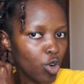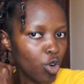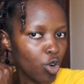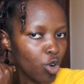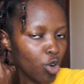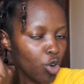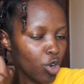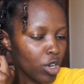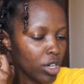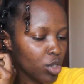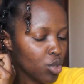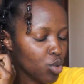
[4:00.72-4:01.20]

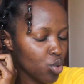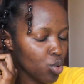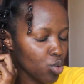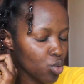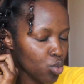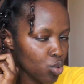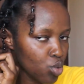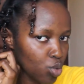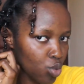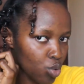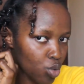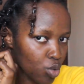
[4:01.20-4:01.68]
on
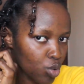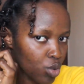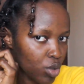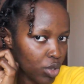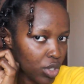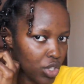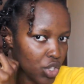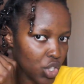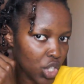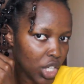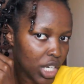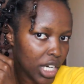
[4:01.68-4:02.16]
to
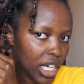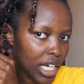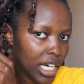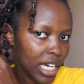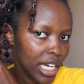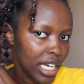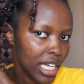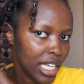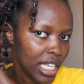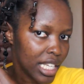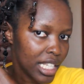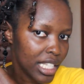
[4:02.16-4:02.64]

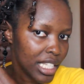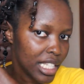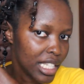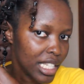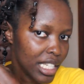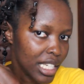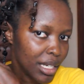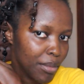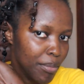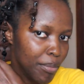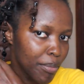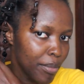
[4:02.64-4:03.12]
just
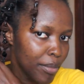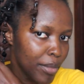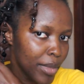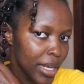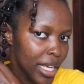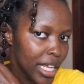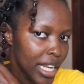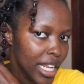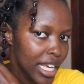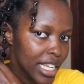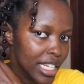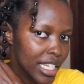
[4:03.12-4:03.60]
a
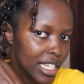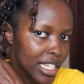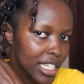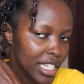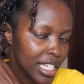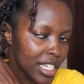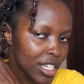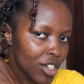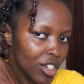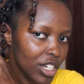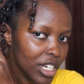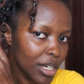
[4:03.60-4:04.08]
minute,
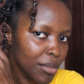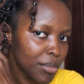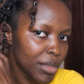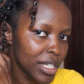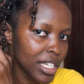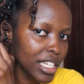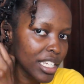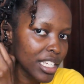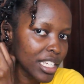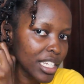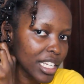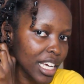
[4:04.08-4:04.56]
not a
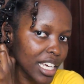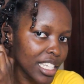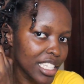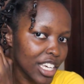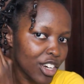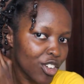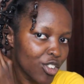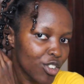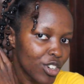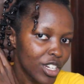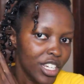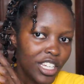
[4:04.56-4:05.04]
minute, a
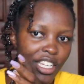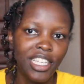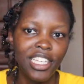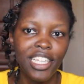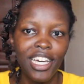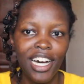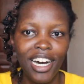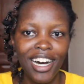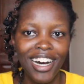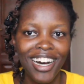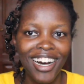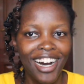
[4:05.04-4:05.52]
second.
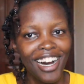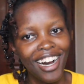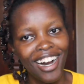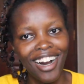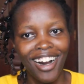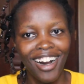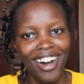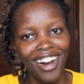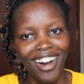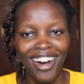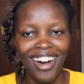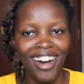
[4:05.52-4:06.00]
Yeah.
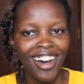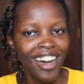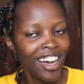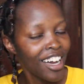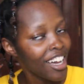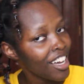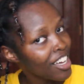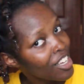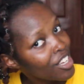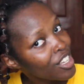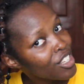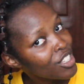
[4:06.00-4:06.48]

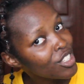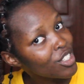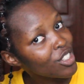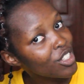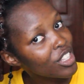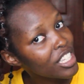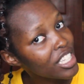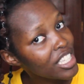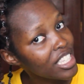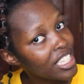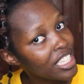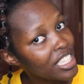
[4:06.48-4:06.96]
So
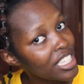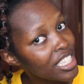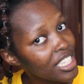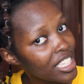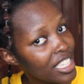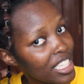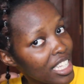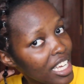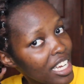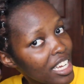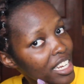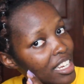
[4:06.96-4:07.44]
this is this
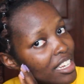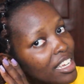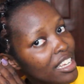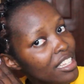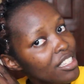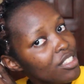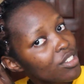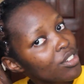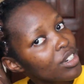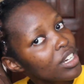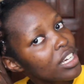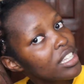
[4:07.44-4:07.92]
side, as
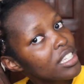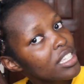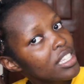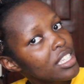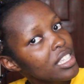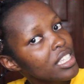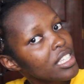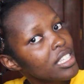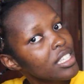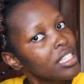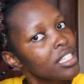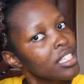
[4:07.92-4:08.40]
you can
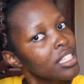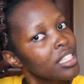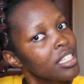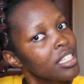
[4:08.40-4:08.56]
see.